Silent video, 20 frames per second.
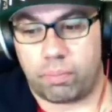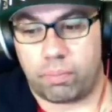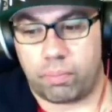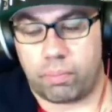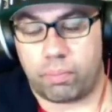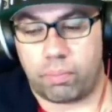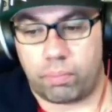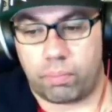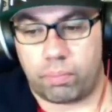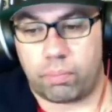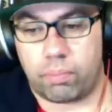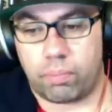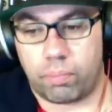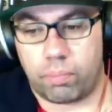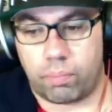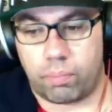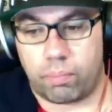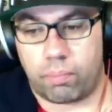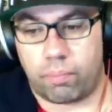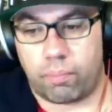book?
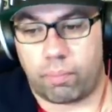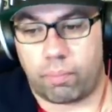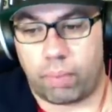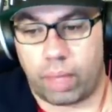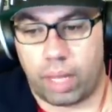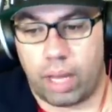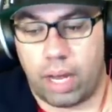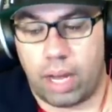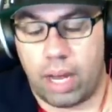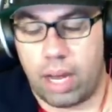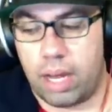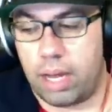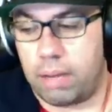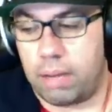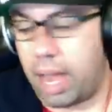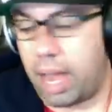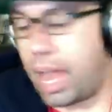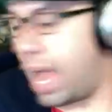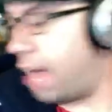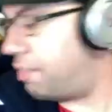Uh, I
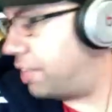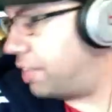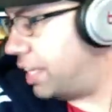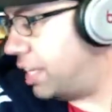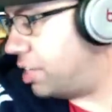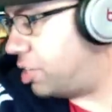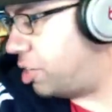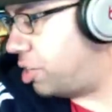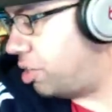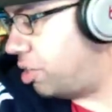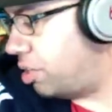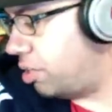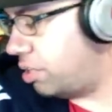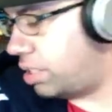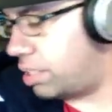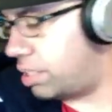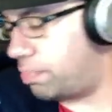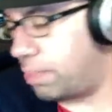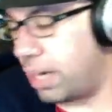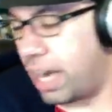have the issues,
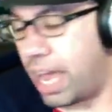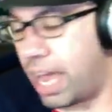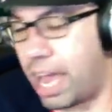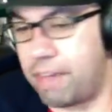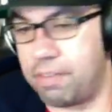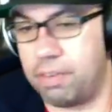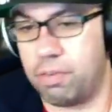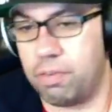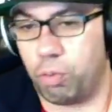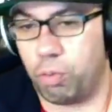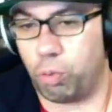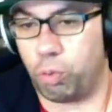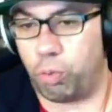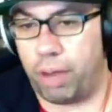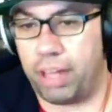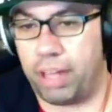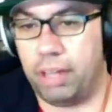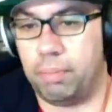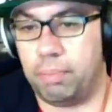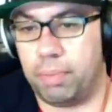but I haven't read
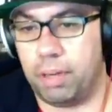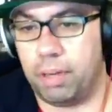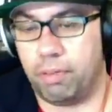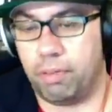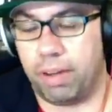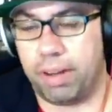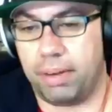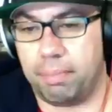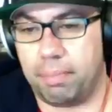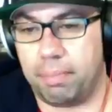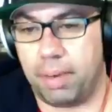them. Read them I've got yet,